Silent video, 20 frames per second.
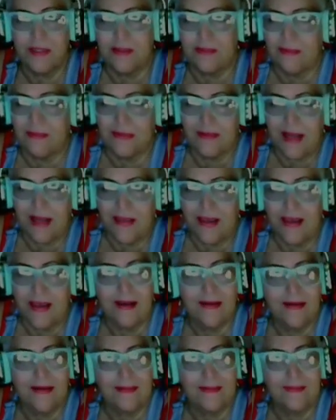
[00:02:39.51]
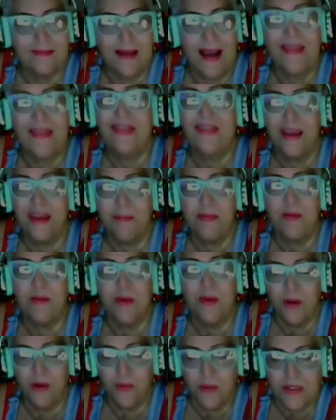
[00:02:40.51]
And I think
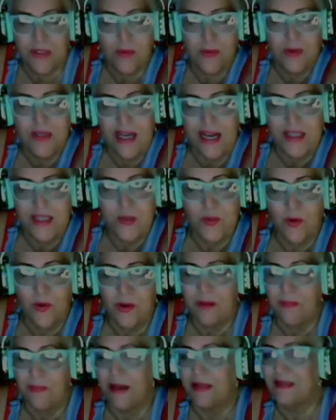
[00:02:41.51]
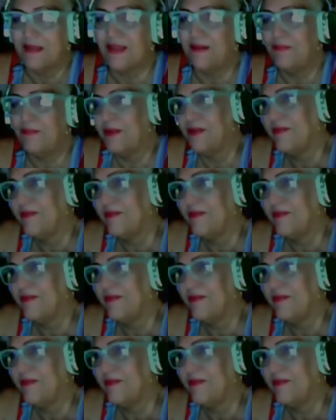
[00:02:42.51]
Bermuda was the one that had to worry about that,